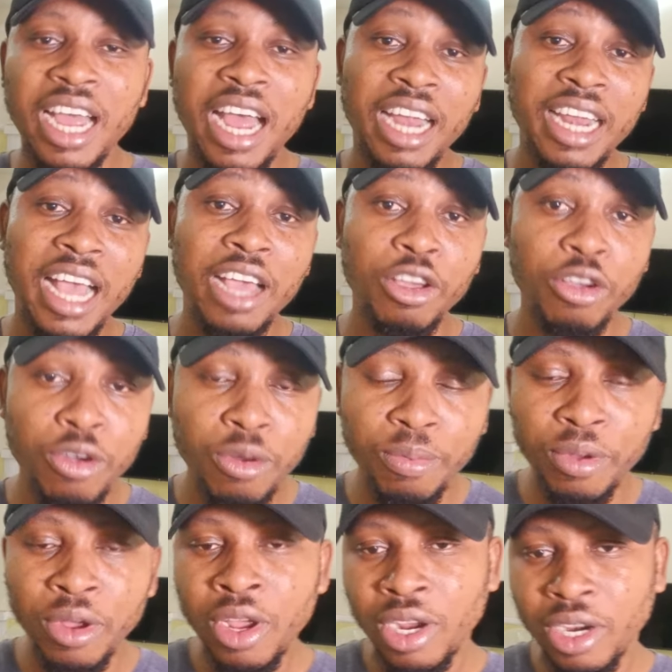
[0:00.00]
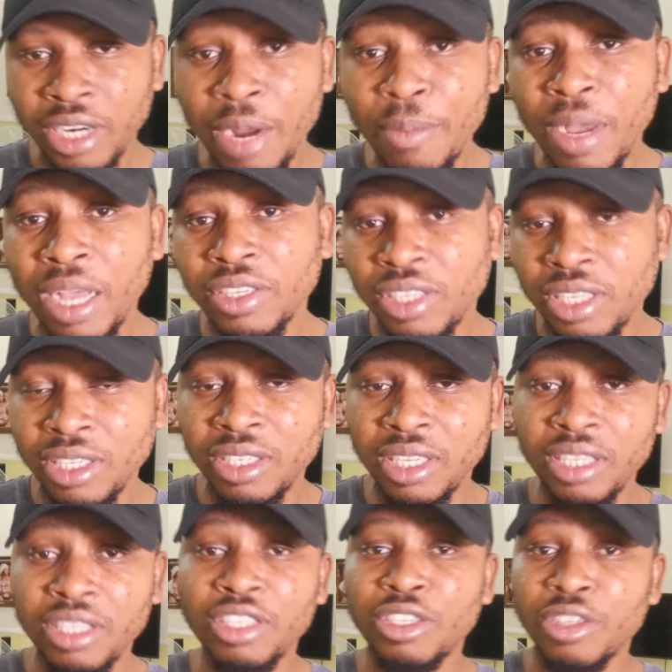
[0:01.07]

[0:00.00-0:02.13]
and I hope Rema sees it